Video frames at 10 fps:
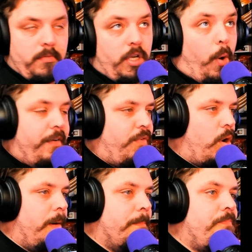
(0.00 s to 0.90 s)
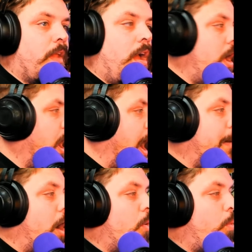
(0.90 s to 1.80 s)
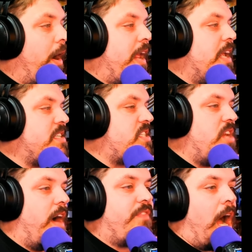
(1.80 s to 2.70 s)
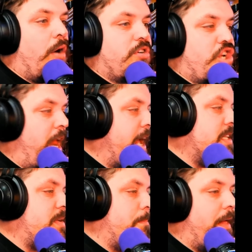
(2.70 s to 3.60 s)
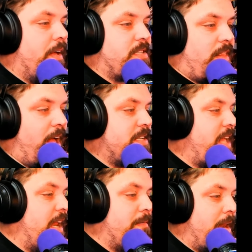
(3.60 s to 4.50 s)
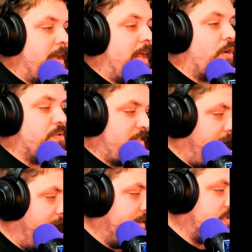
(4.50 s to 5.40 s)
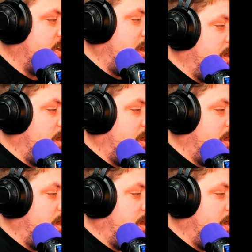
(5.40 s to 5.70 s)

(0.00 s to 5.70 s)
going forward about where he snuffed out Shanann's, Bella Celeste, and Nico's lives.